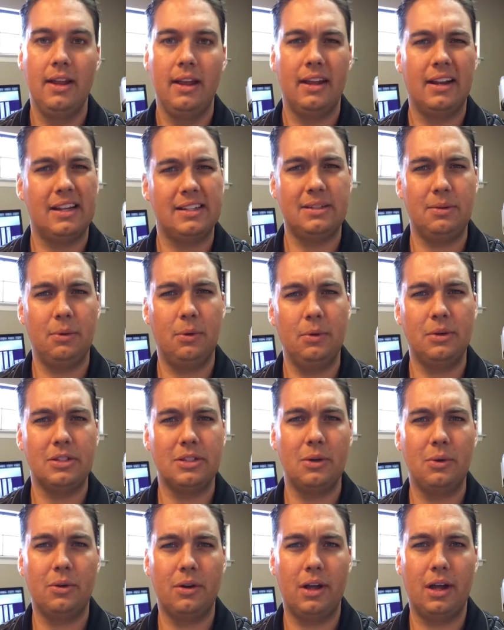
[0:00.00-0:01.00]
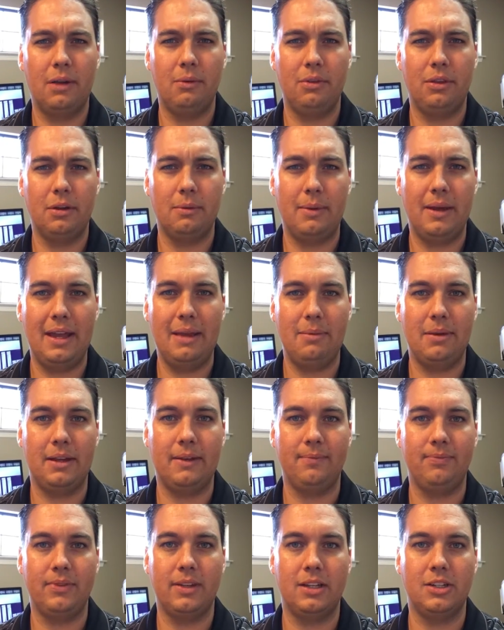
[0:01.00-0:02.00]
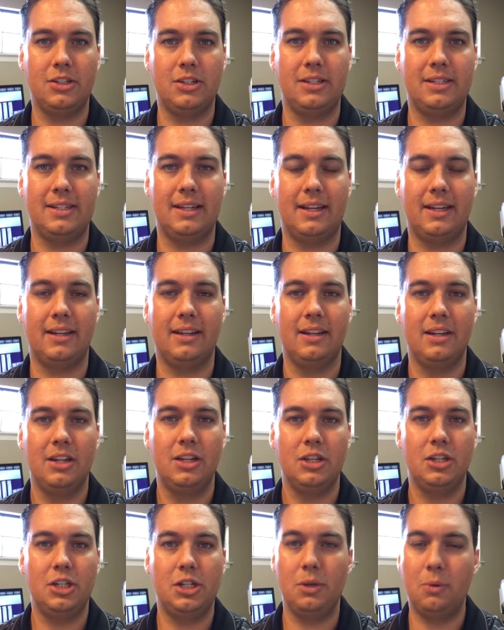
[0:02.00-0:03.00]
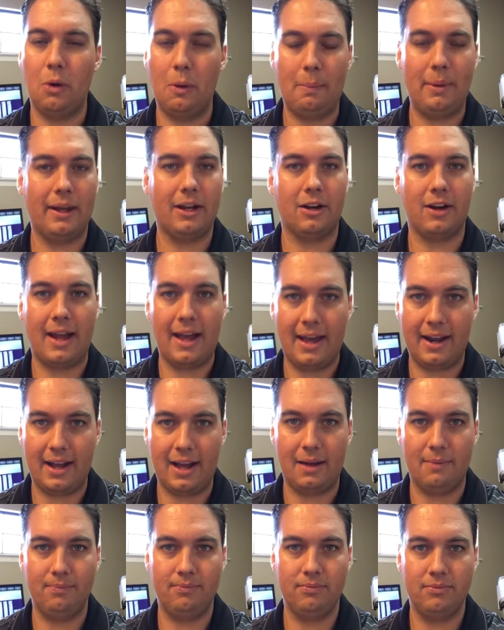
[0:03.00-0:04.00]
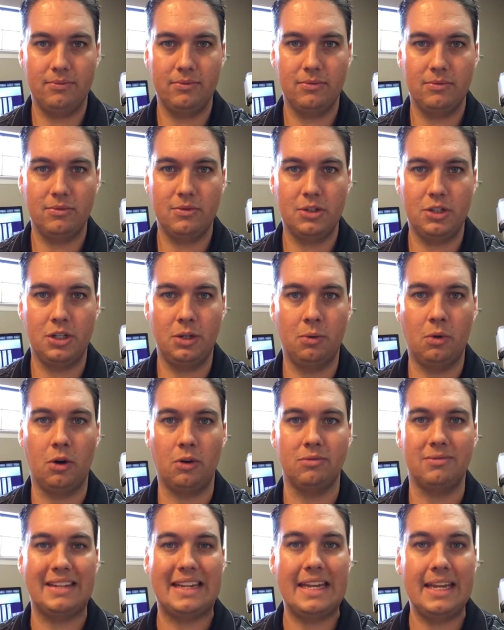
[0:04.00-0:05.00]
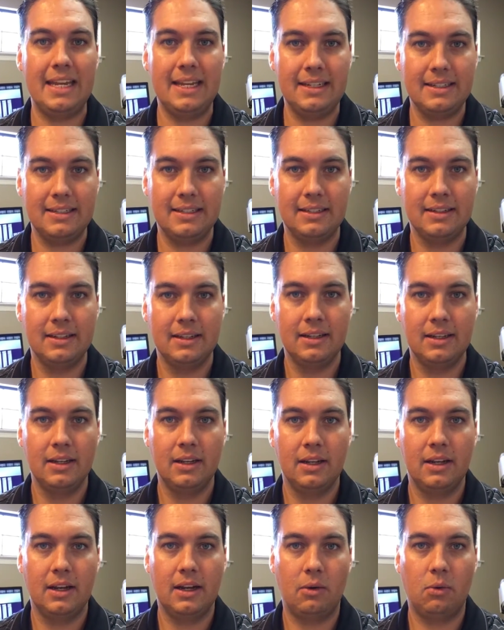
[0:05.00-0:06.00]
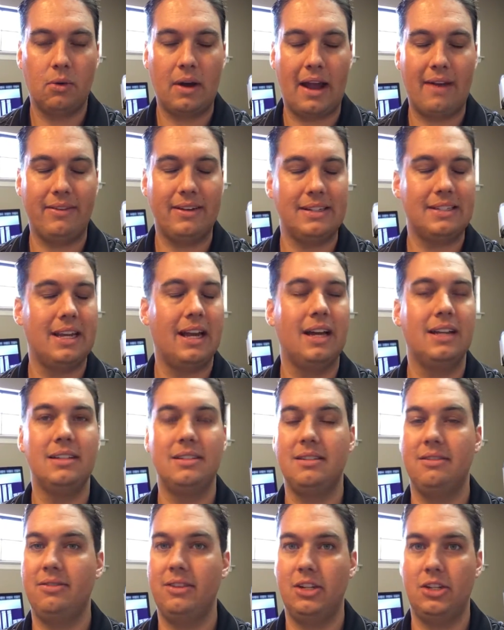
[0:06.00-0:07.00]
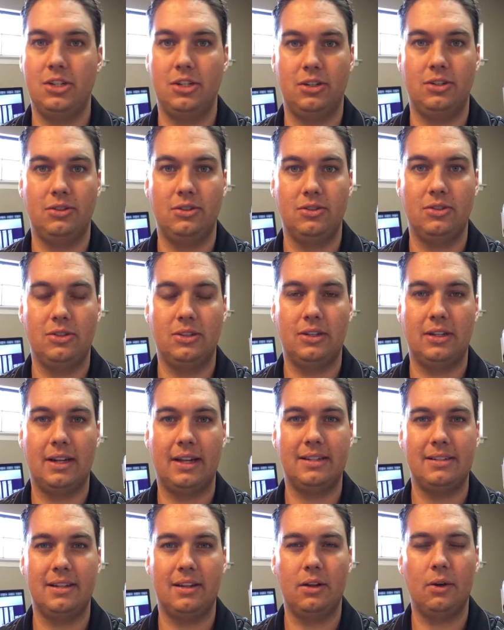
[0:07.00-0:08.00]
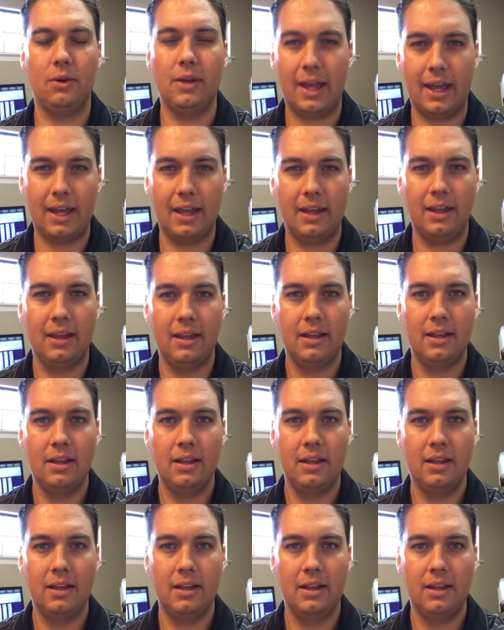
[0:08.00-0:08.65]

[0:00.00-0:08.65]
I said, well, what's going on with your baby? And she said, she won't pick her head up. She won't eat. We're having tons of issues. And I said, okay,